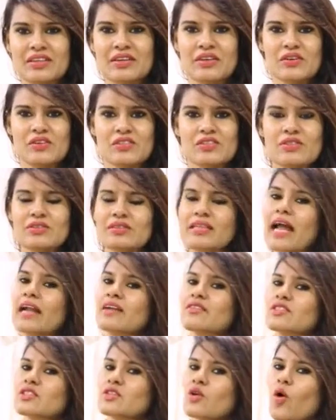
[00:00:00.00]
good. So
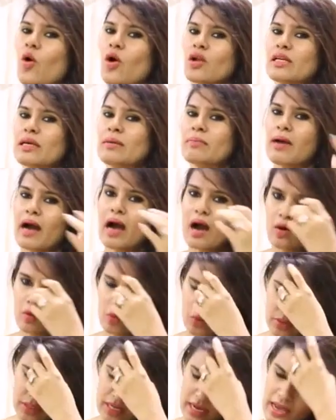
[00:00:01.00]
that is all
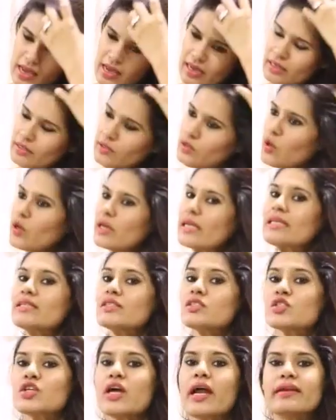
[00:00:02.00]
about, in
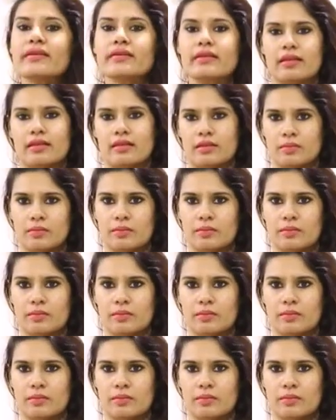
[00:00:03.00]
general,